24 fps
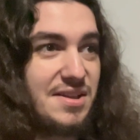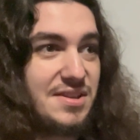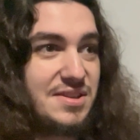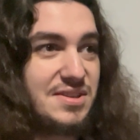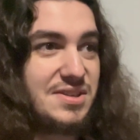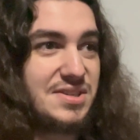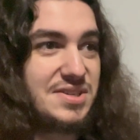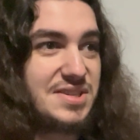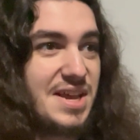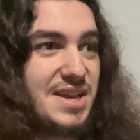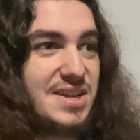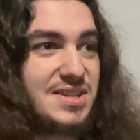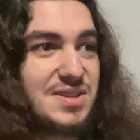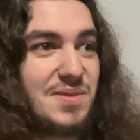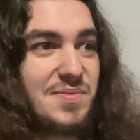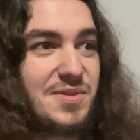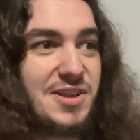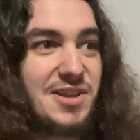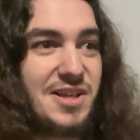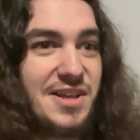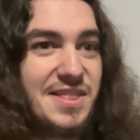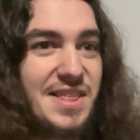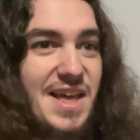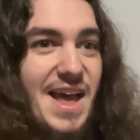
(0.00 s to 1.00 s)
saying something
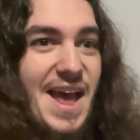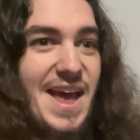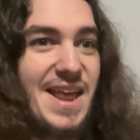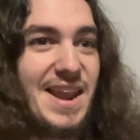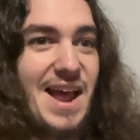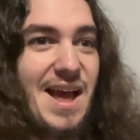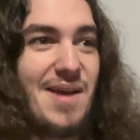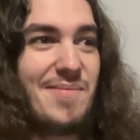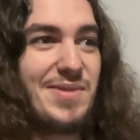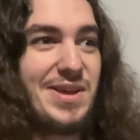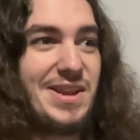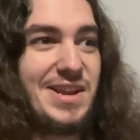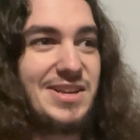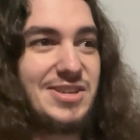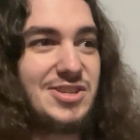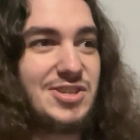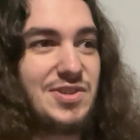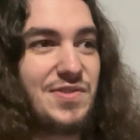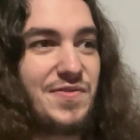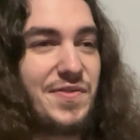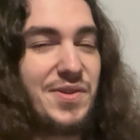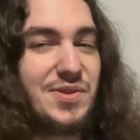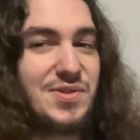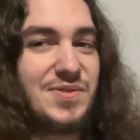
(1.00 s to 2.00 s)
like that, I mean, it
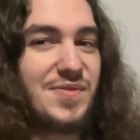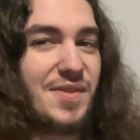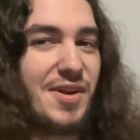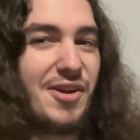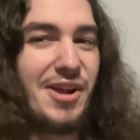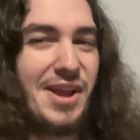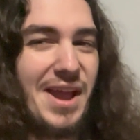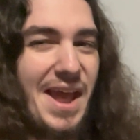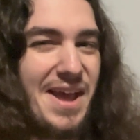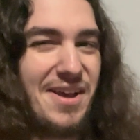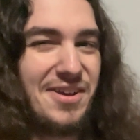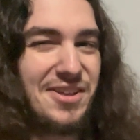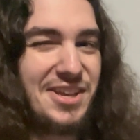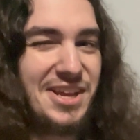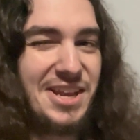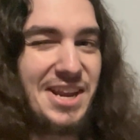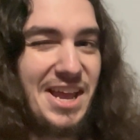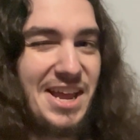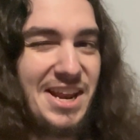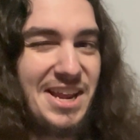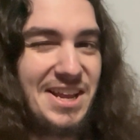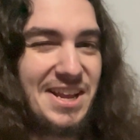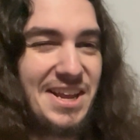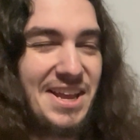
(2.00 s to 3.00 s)
just feels very
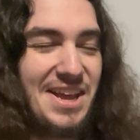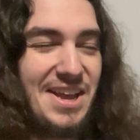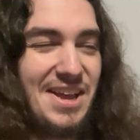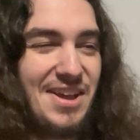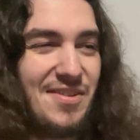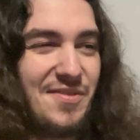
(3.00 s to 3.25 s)
alienating.